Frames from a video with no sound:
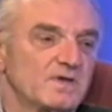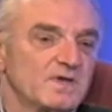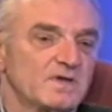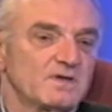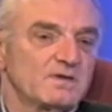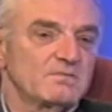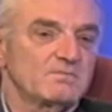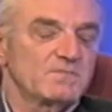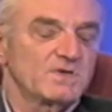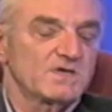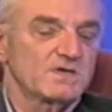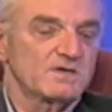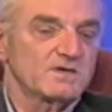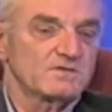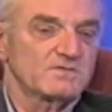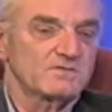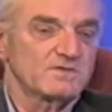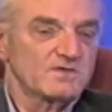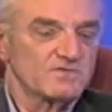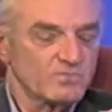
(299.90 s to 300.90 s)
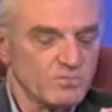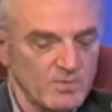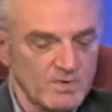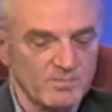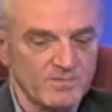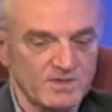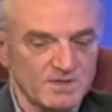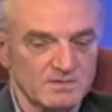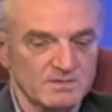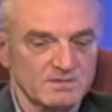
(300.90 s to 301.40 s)
because this
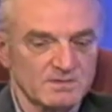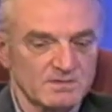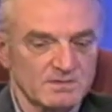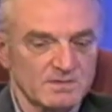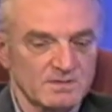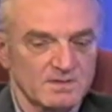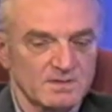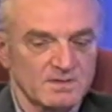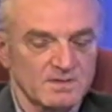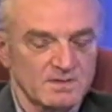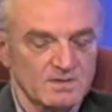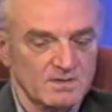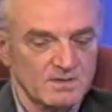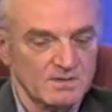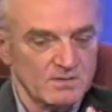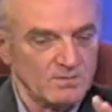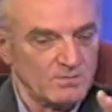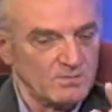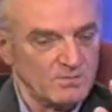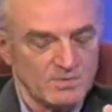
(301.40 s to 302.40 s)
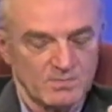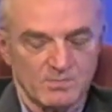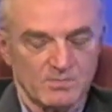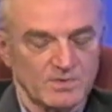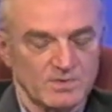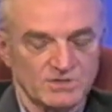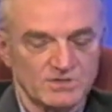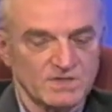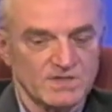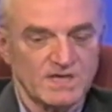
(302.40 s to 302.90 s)
woman,
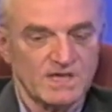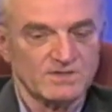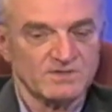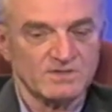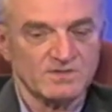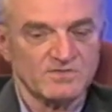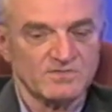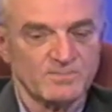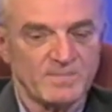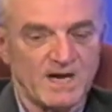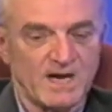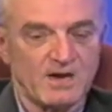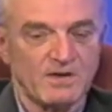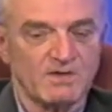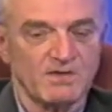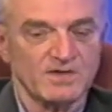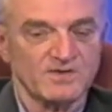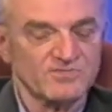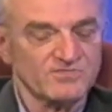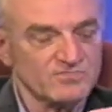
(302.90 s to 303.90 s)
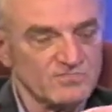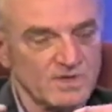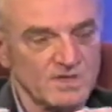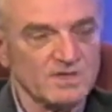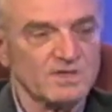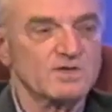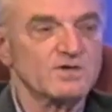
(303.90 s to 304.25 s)
when she got to this power, instructed her